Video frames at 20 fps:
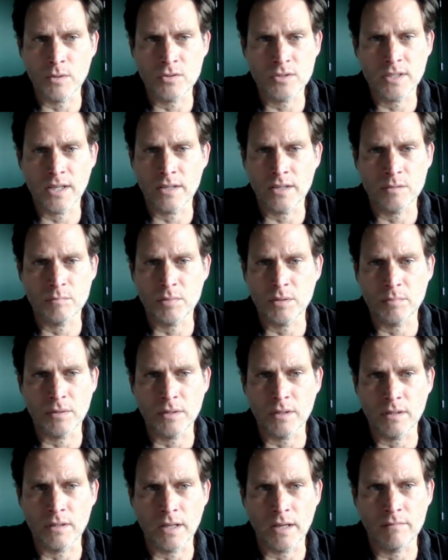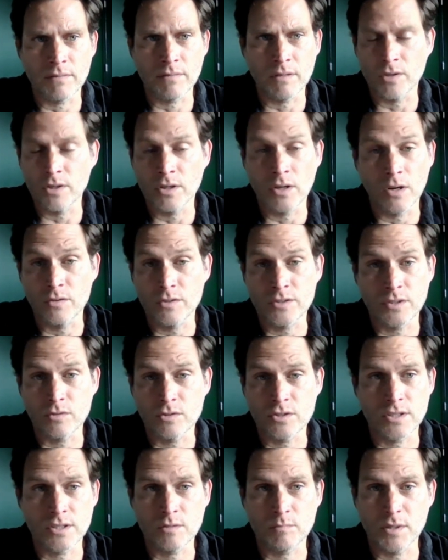most talented people I've ever known. So
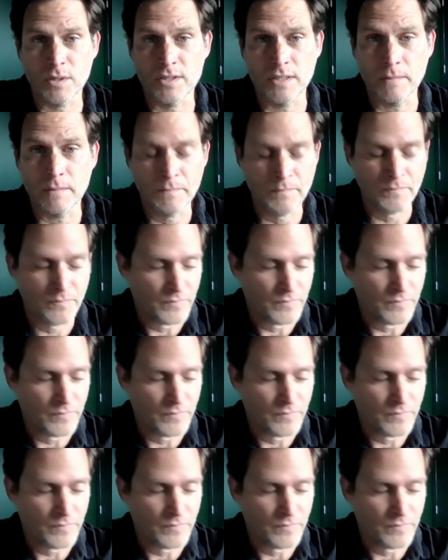she's busy.